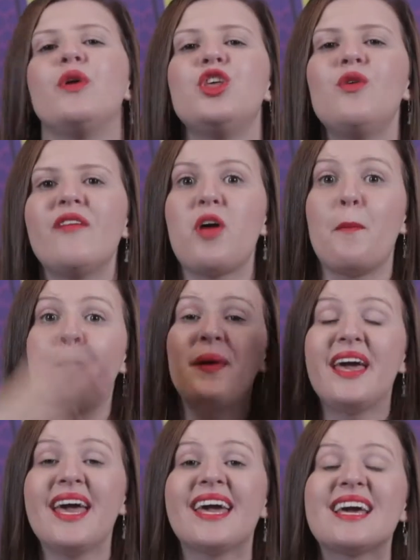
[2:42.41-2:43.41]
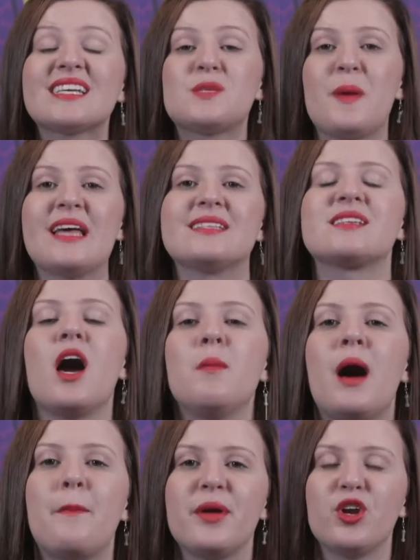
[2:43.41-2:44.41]
When you have a big expense come
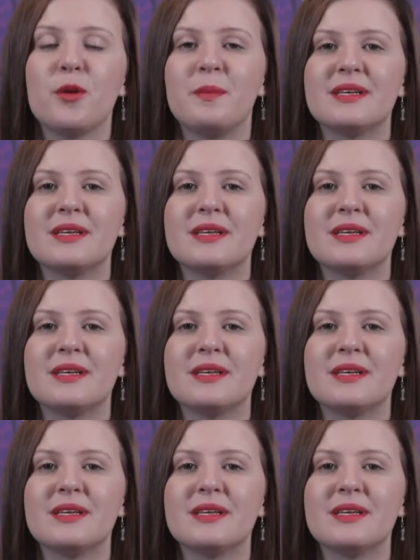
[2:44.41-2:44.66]
up in your